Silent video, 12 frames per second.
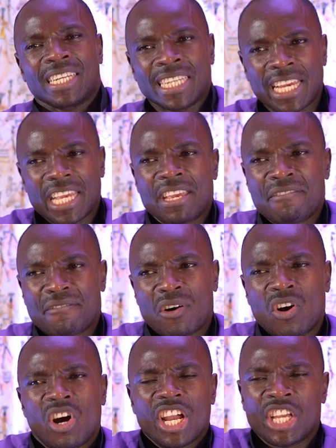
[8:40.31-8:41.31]
The
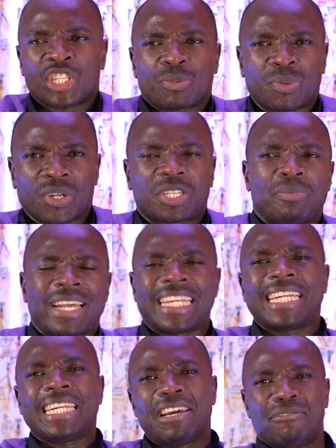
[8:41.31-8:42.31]
evil is brought by
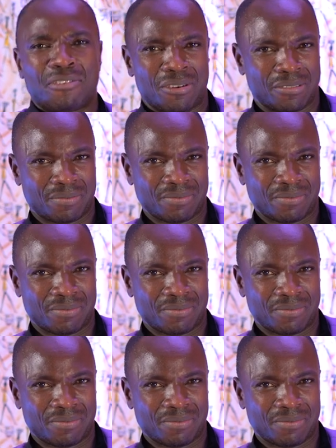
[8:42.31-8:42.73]
the devil.